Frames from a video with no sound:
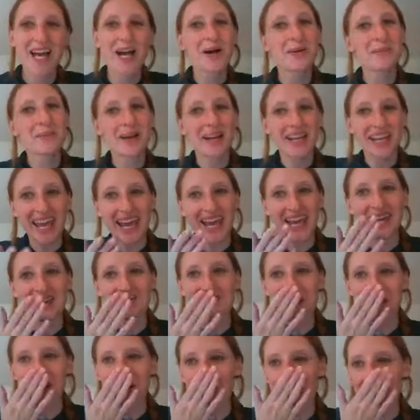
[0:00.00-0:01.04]
But
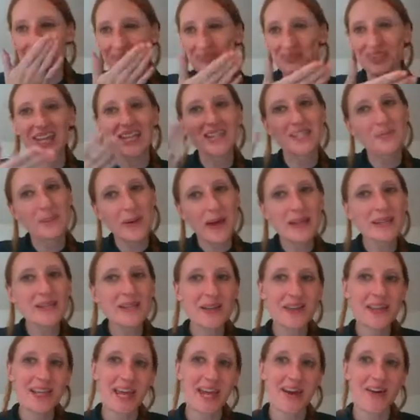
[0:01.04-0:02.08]
again, it depends
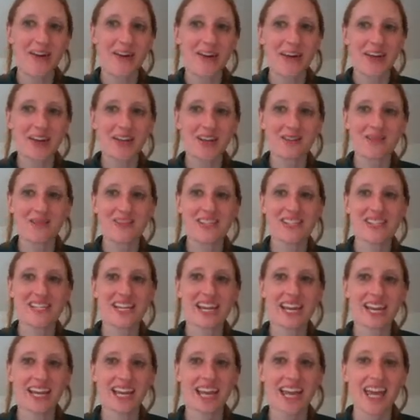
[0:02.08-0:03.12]
on the area you're
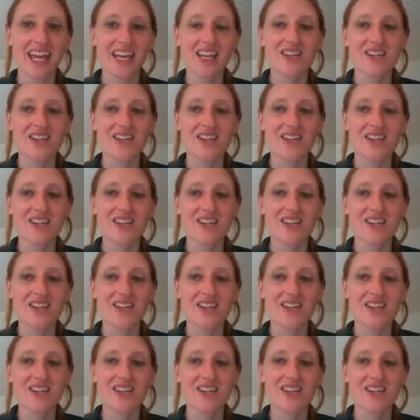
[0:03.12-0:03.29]
visiting.